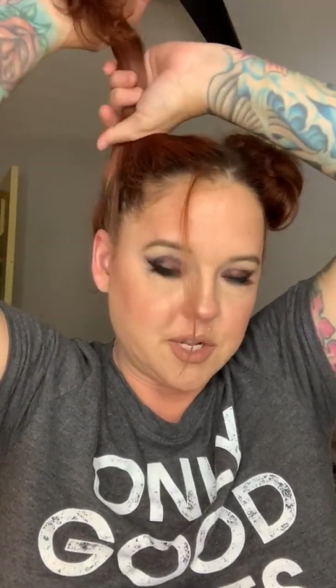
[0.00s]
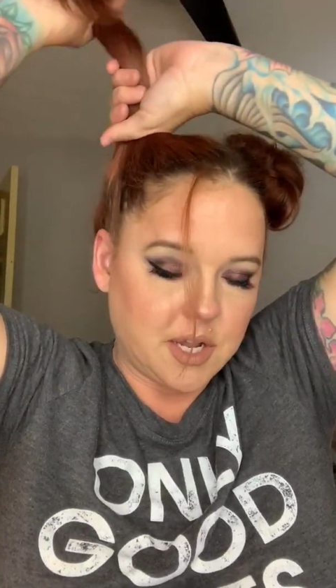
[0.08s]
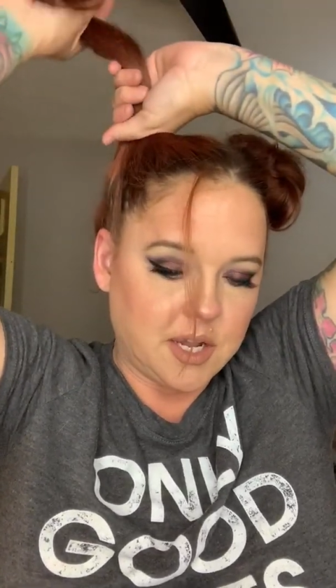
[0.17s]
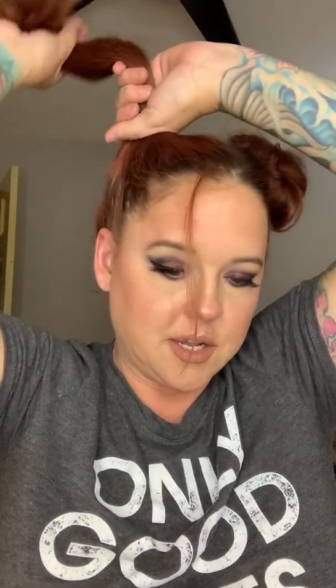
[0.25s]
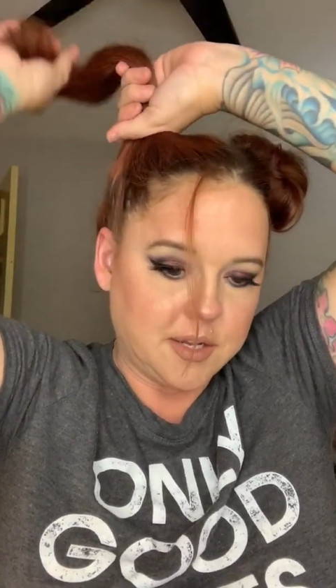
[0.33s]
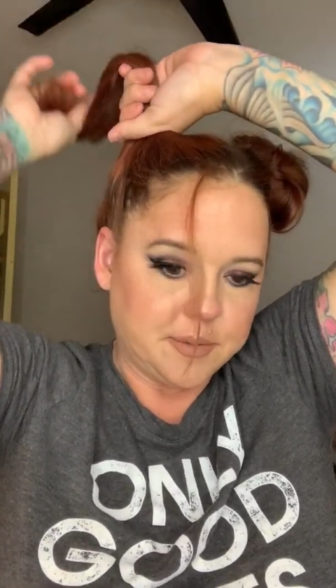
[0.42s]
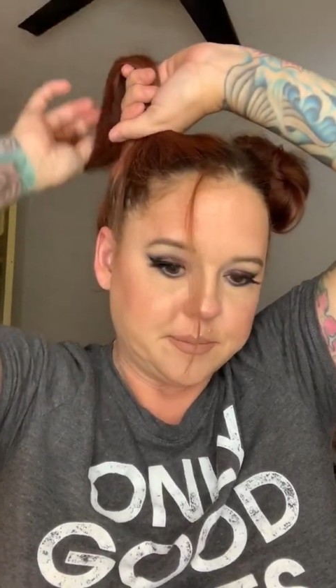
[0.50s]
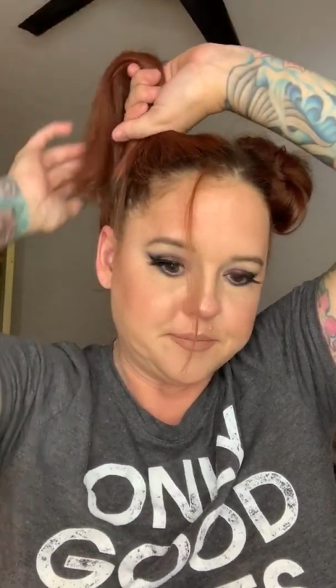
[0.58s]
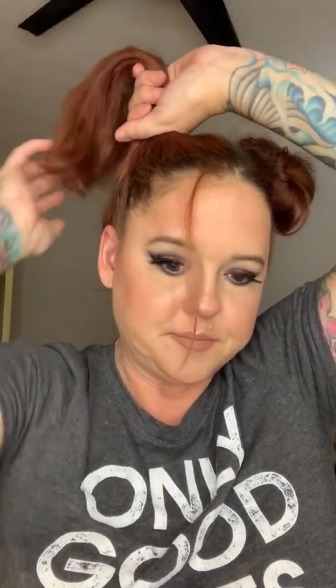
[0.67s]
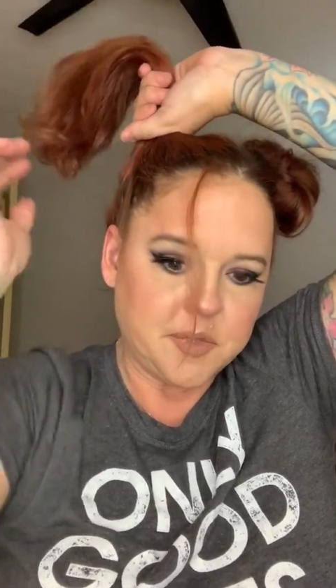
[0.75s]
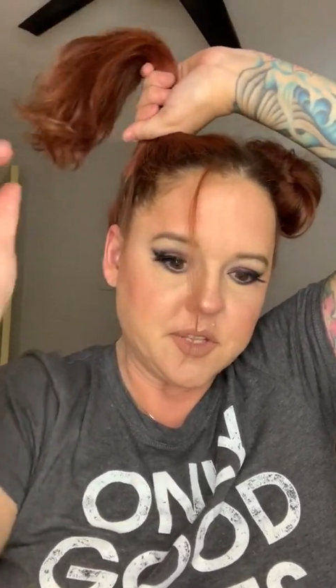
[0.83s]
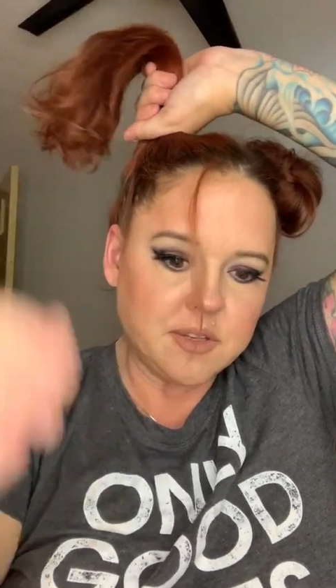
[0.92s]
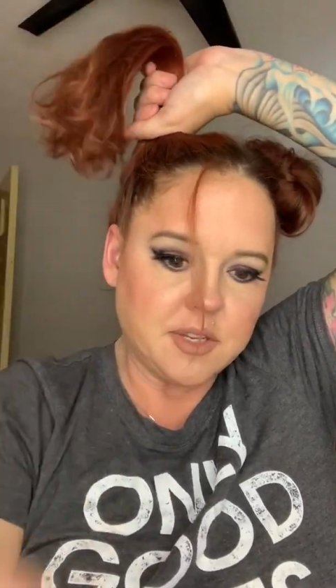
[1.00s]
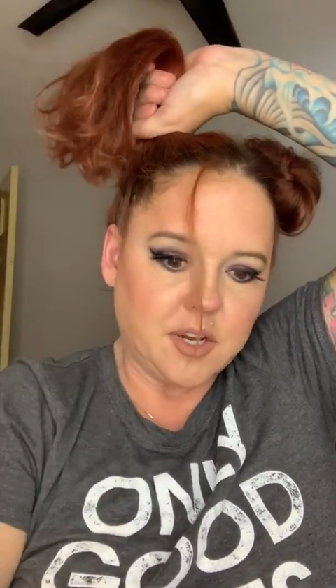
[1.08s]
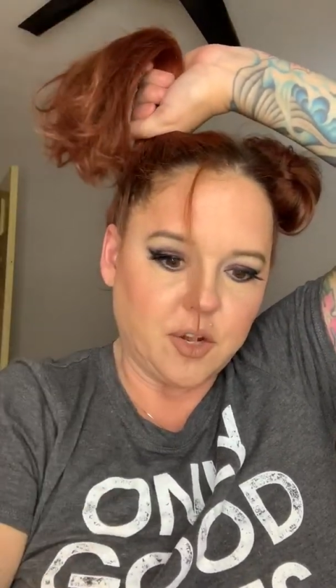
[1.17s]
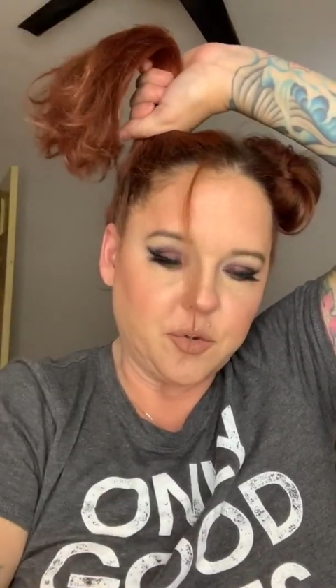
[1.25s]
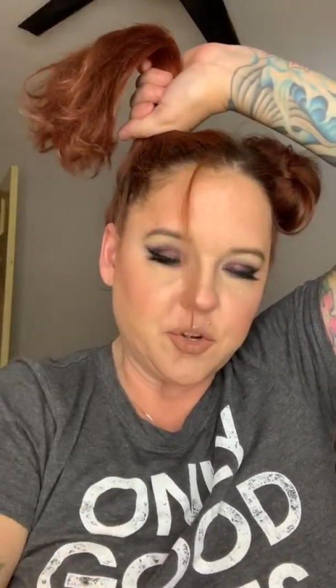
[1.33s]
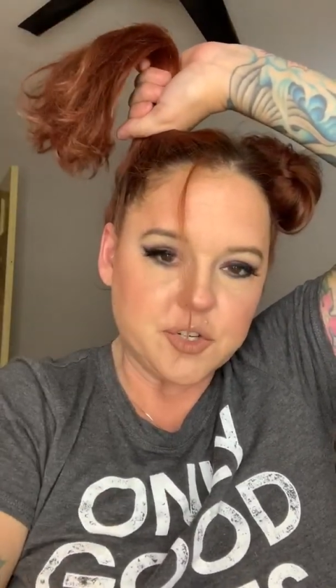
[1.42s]
that, you
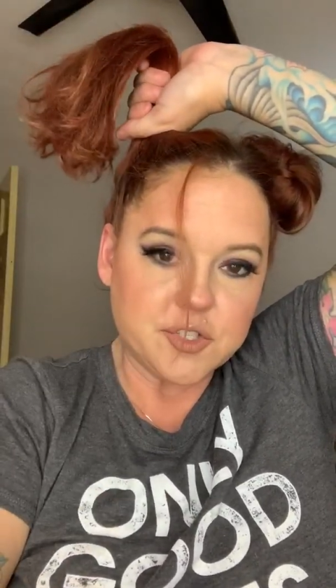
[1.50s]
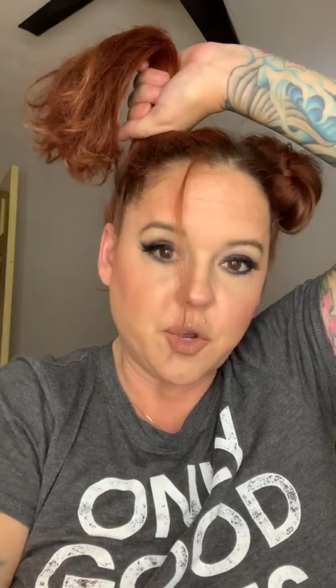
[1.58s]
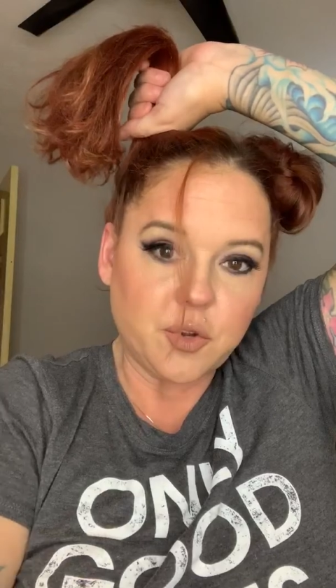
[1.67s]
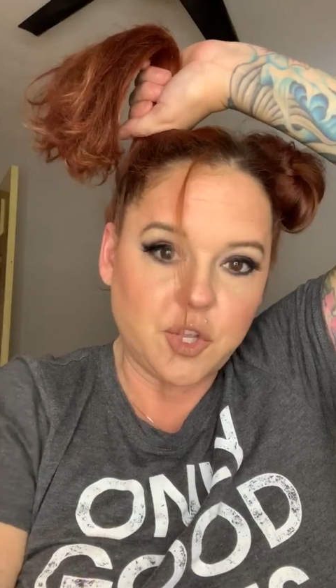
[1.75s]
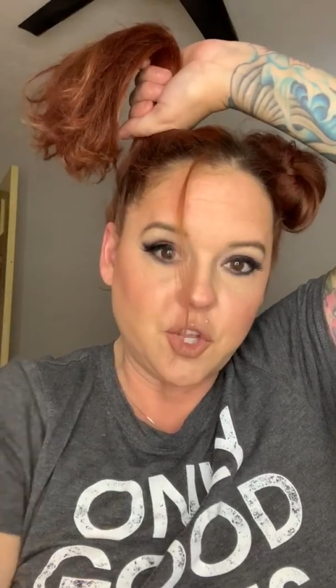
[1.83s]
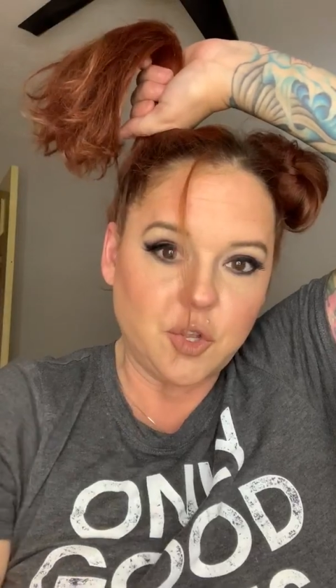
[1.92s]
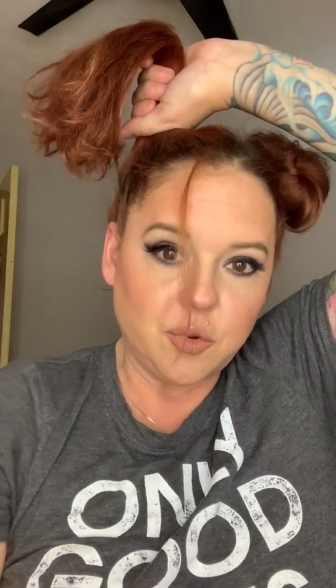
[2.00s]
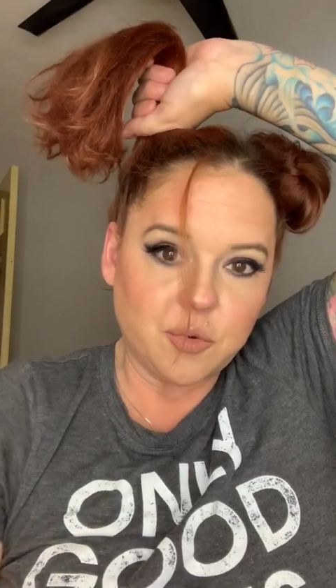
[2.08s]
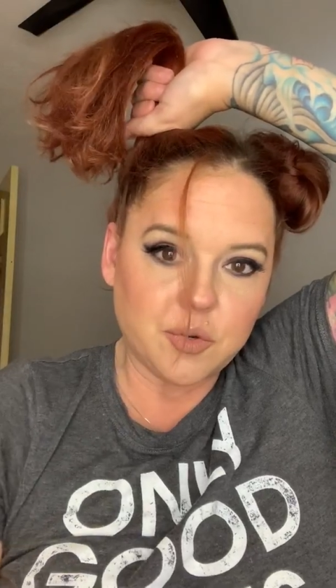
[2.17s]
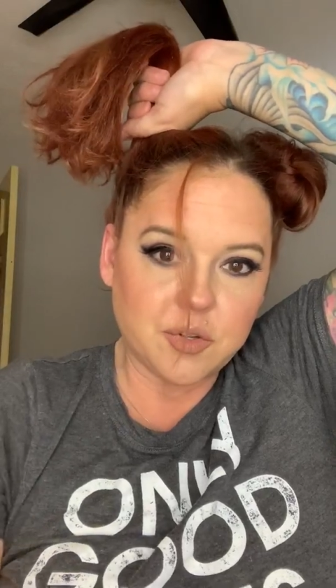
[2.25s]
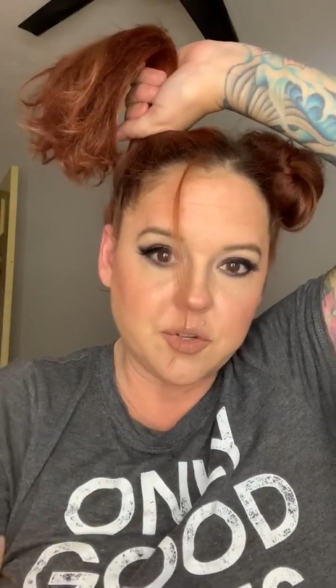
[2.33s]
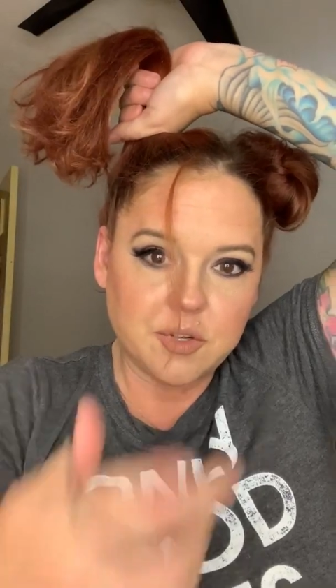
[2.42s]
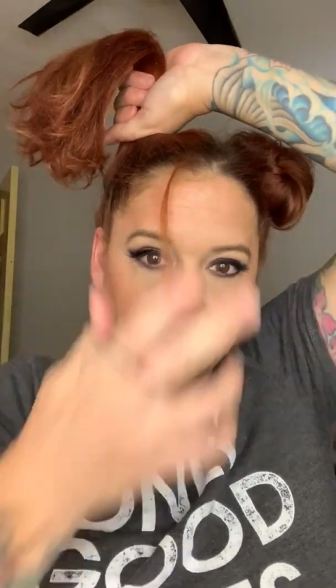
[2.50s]
know, "You're so cute.